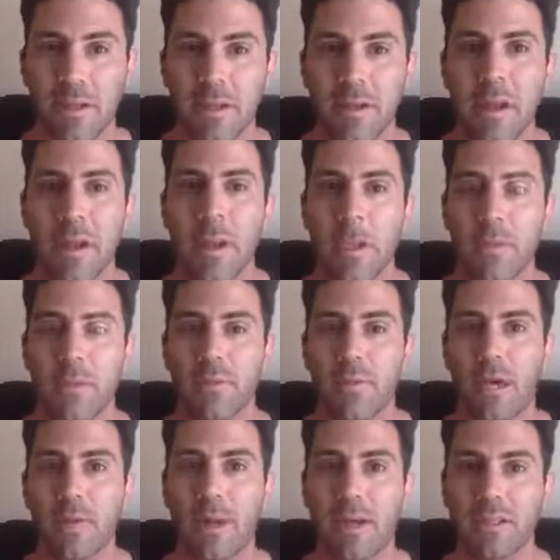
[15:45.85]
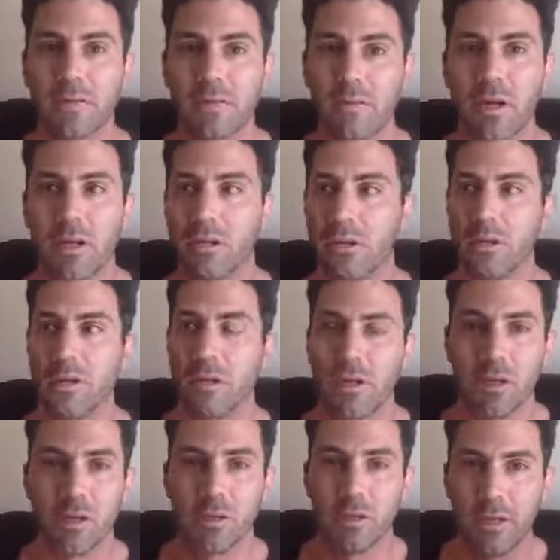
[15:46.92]
But with My Passive Trades, you can
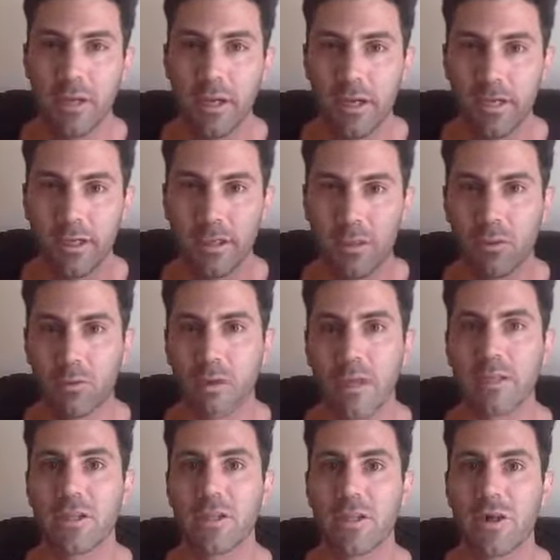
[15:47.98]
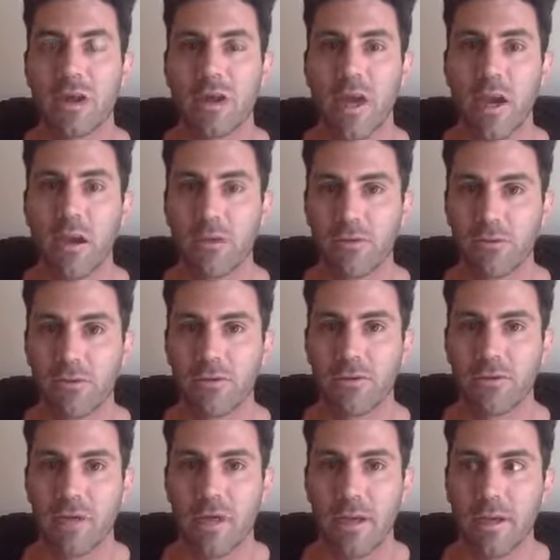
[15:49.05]
literally register an account for
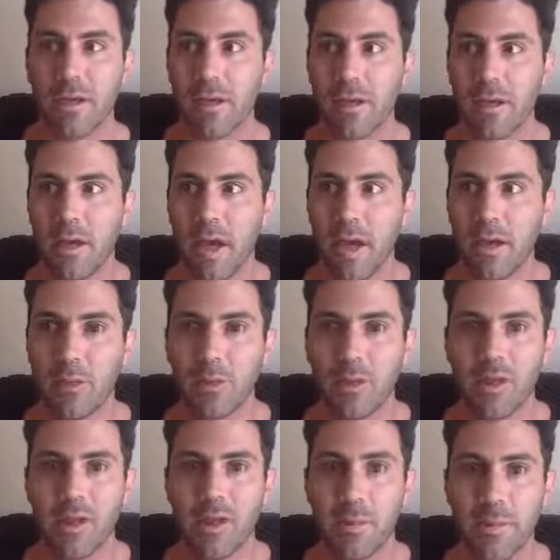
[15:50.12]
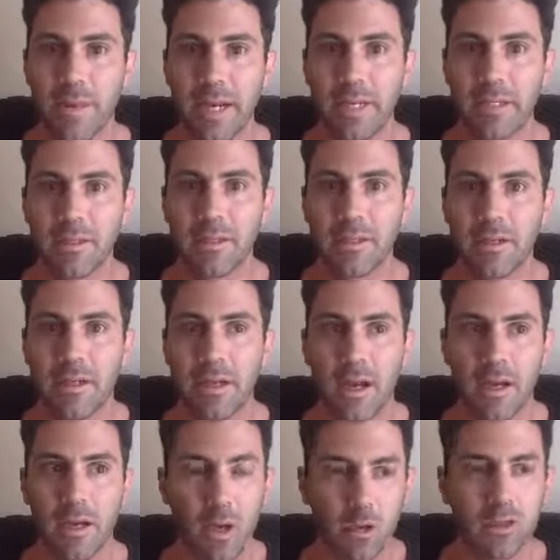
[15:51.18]
free and within minutes
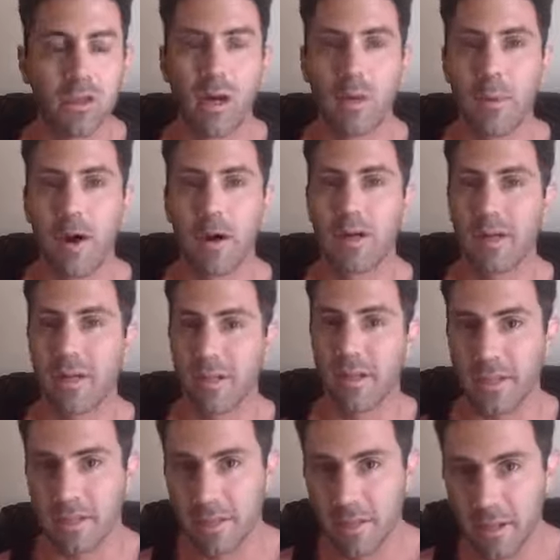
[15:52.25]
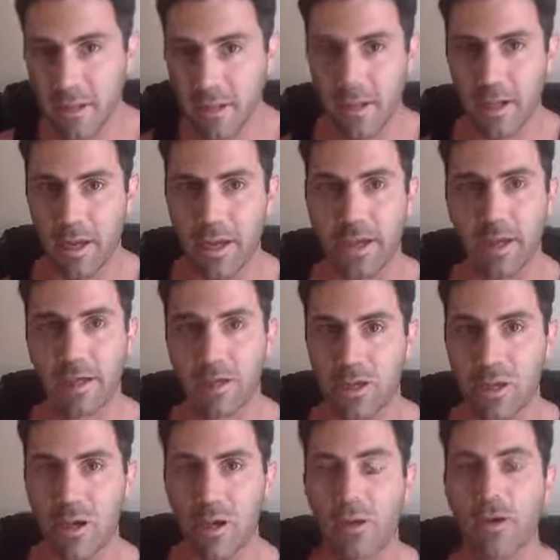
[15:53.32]
go start marketing this and start